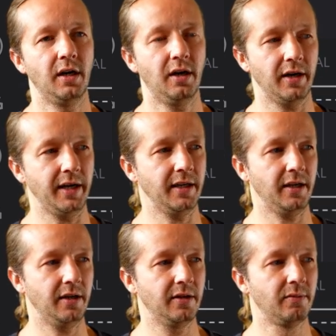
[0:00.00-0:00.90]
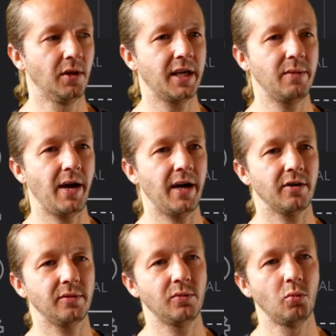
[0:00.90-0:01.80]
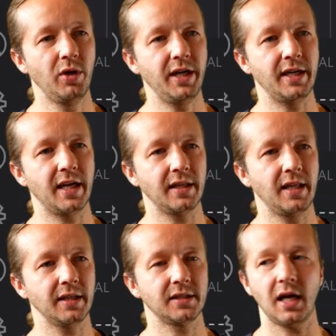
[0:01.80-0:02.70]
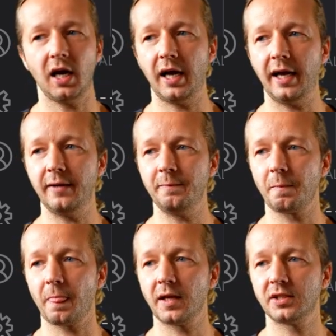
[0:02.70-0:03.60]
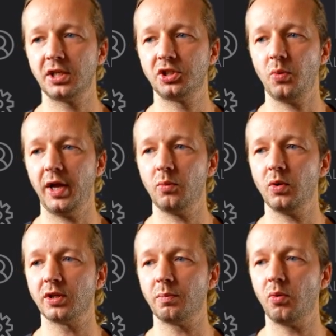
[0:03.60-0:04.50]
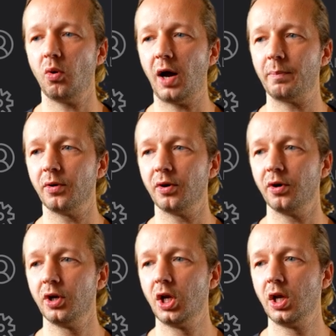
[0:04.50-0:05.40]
All right, looking better. We need to get this situated with the proper